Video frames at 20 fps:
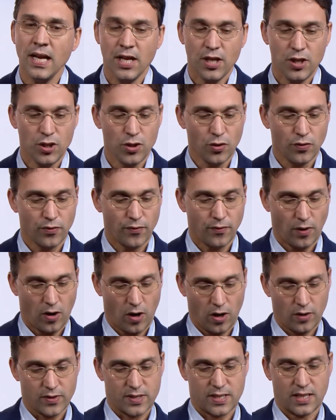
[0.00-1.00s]
You've
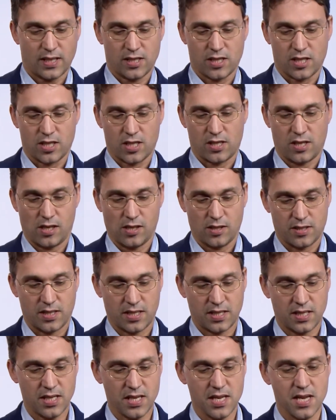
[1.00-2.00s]
all of a sudden start
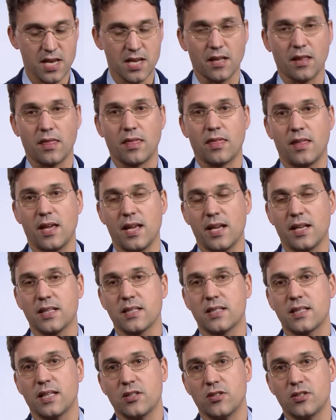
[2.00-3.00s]
seeing
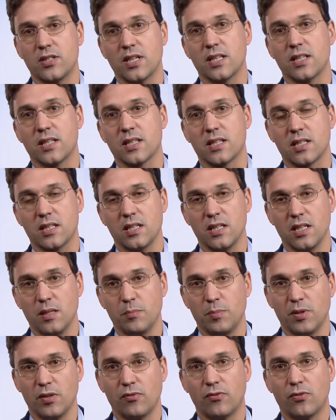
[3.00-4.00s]
things that you didn't see
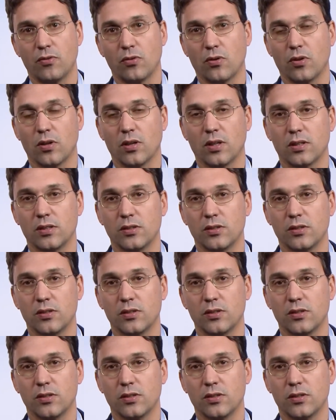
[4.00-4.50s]
before.